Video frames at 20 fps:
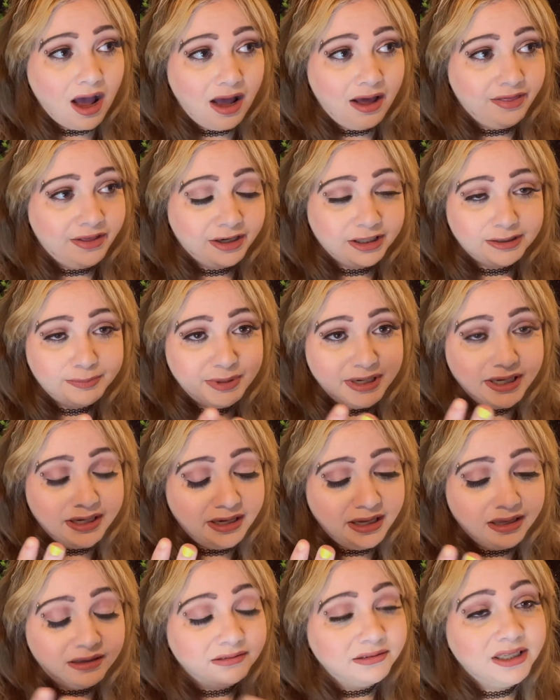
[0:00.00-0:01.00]
There's been
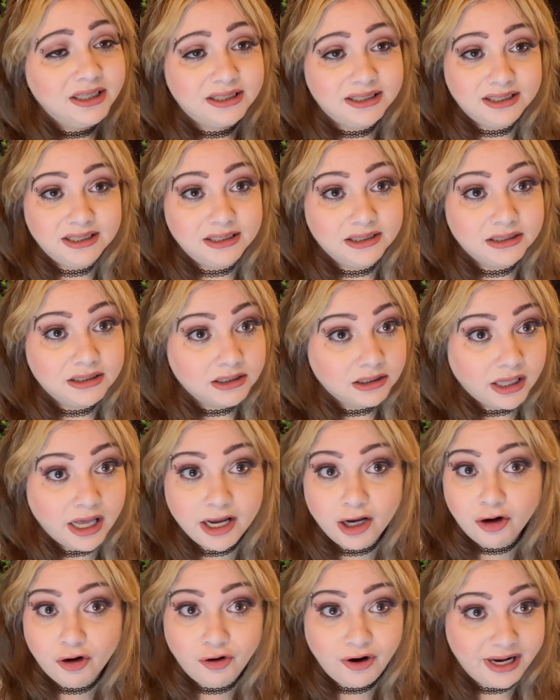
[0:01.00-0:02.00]
illnesses
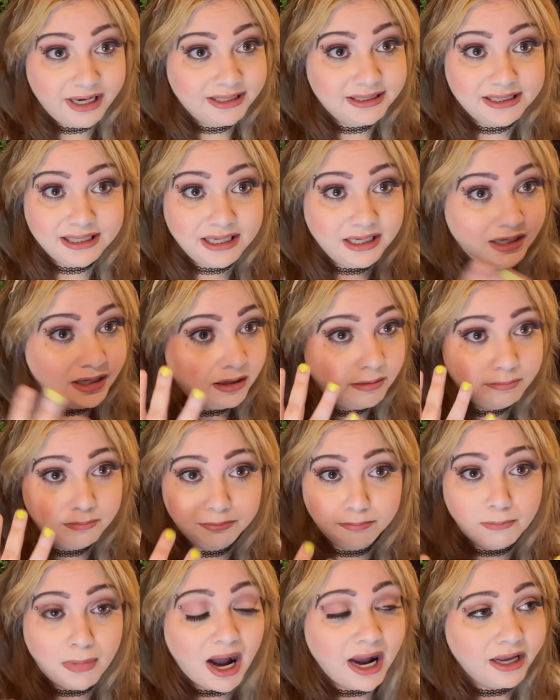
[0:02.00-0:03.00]
like crazy.
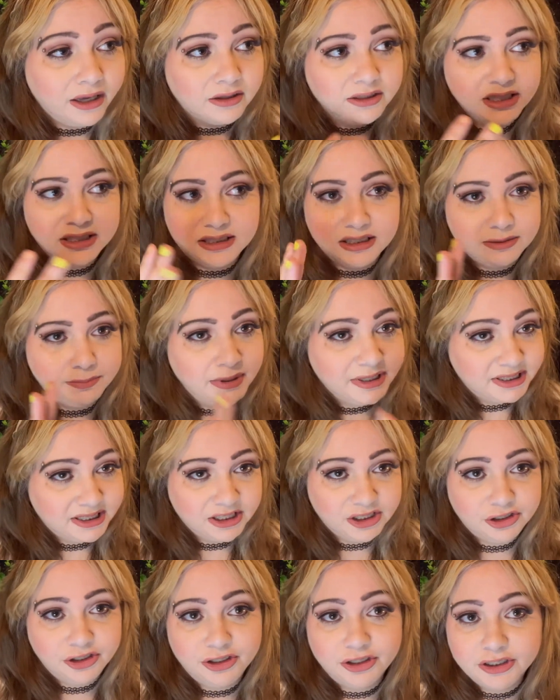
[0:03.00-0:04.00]
My illnesses, my
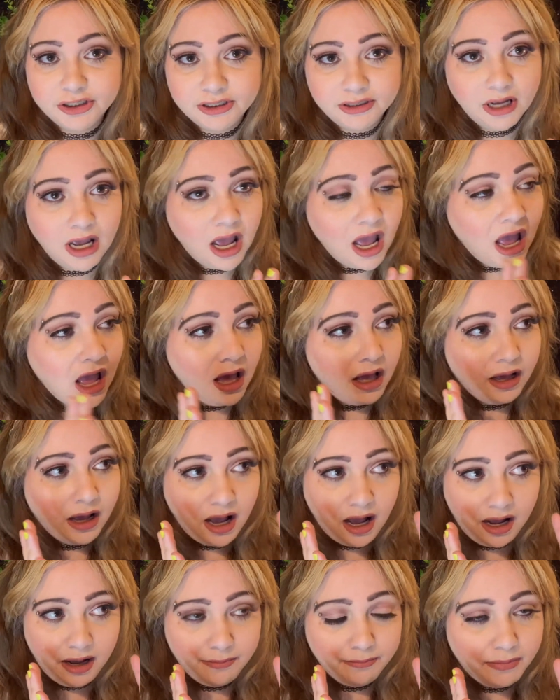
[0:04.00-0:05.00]
sister's,
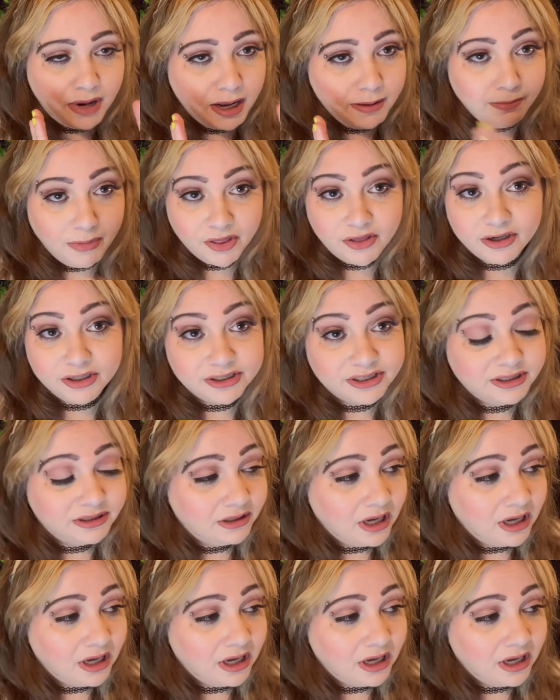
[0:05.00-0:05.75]
my mother's